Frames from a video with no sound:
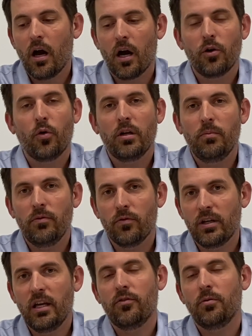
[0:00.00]
are going to be
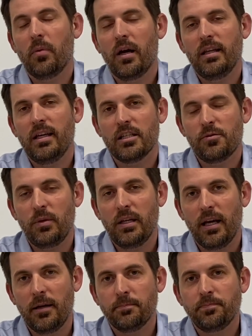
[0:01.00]
forgiven by the SBA.